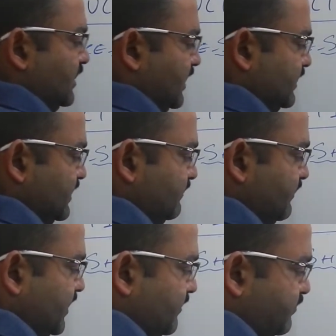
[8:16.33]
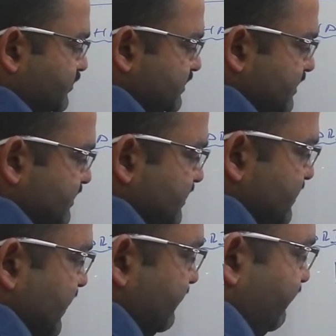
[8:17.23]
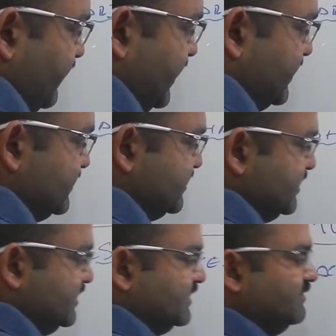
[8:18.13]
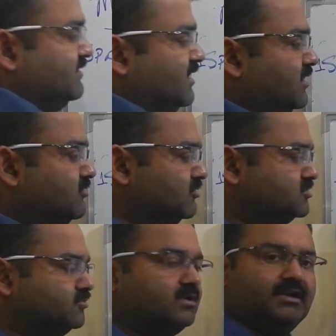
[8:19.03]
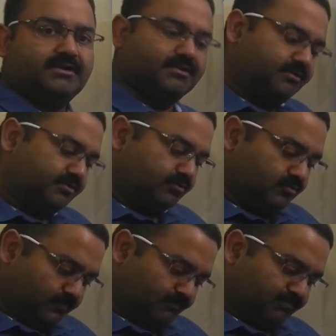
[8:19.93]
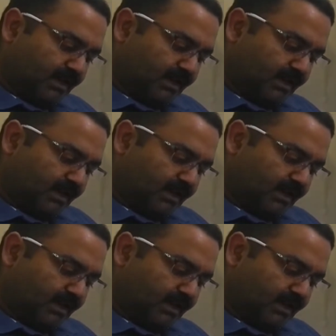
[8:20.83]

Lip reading: And then we have processes F and G. They are also related to